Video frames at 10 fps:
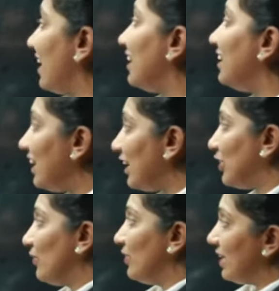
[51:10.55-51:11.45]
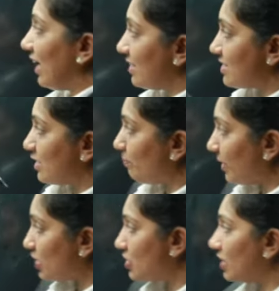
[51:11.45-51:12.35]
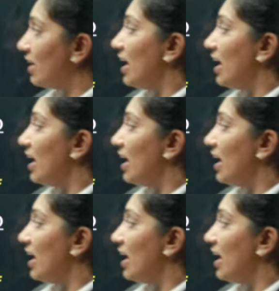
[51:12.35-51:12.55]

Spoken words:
in liquid, that is the pressure